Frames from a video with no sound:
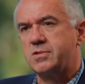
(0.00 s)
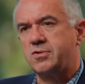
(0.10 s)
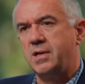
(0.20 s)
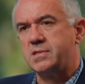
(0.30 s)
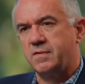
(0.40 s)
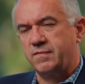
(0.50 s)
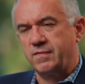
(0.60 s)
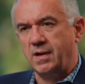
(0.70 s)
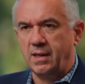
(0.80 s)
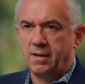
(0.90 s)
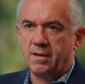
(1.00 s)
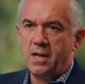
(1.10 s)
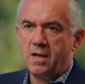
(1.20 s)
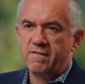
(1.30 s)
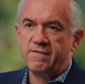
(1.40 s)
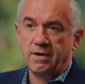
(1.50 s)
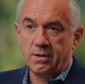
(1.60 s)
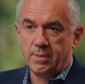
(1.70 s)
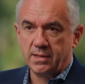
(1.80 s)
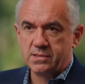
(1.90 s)
trends are, I think, fairly
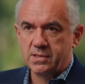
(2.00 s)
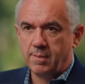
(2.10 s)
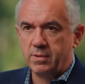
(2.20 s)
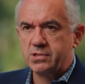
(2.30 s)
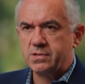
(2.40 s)
well established.